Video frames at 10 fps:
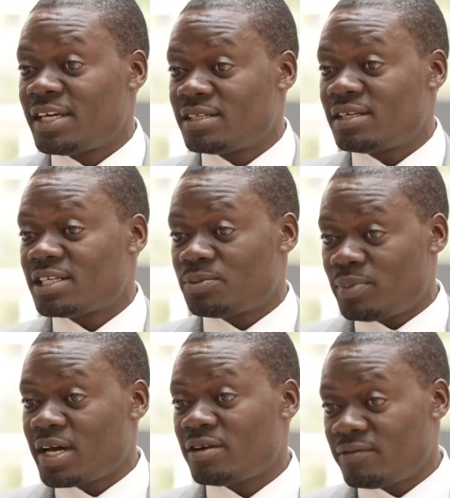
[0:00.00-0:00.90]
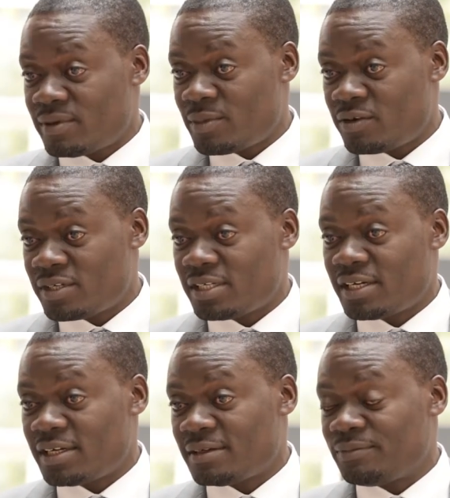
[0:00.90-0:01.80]
just in a span of about
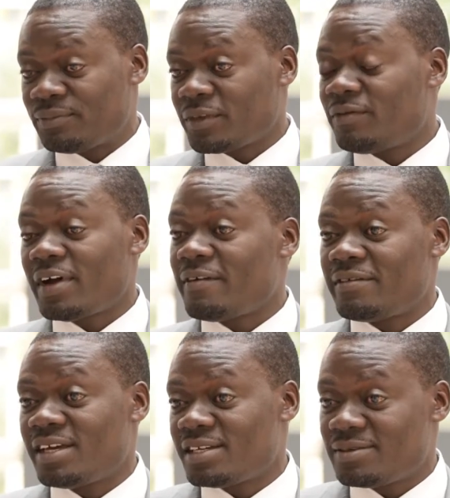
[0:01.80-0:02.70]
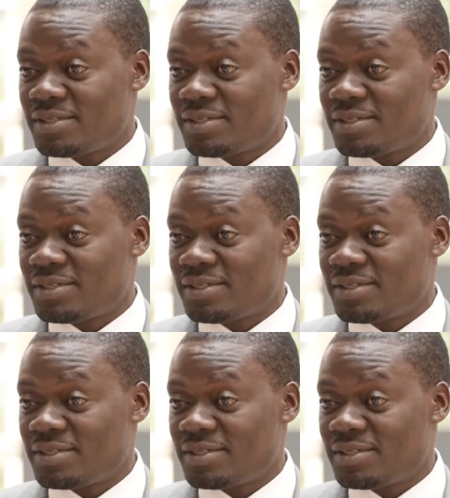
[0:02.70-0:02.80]
5 years,